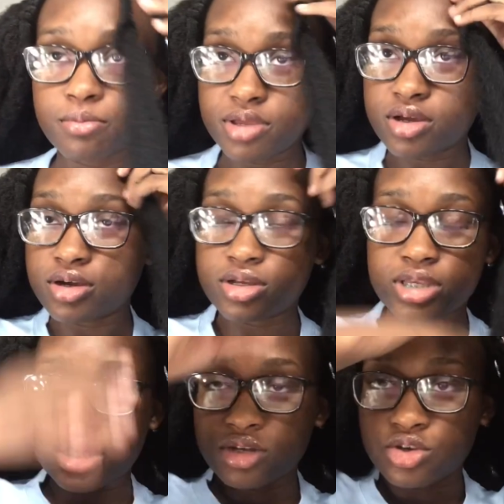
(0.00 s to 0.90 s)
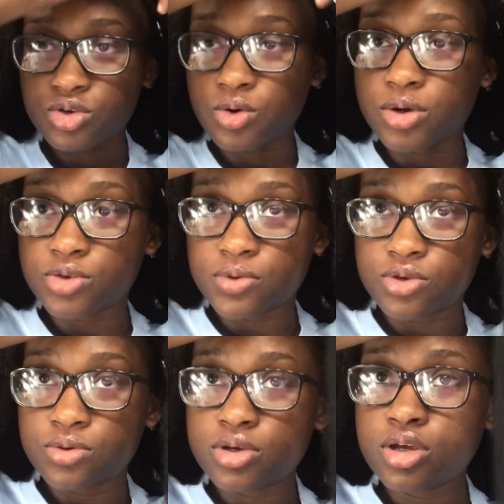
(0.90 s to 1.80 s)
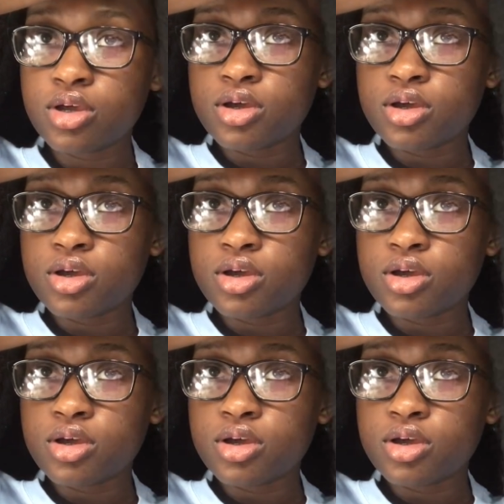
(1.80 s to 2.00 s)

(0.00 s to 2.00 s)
because I can just always redo it.